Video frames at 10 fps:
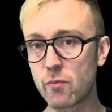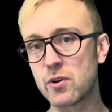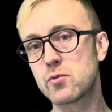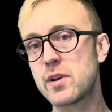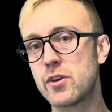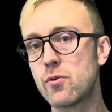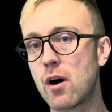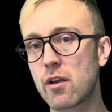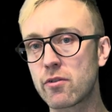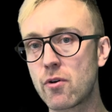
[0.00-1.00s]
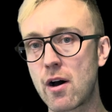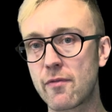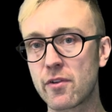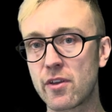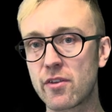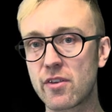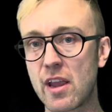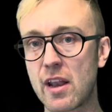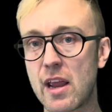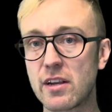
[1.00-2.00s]
which we do also offer this
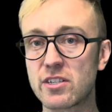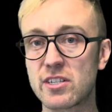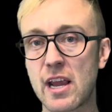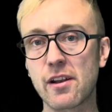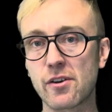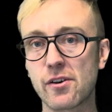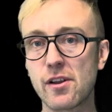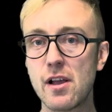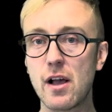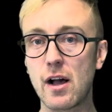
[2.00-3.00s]
in a standard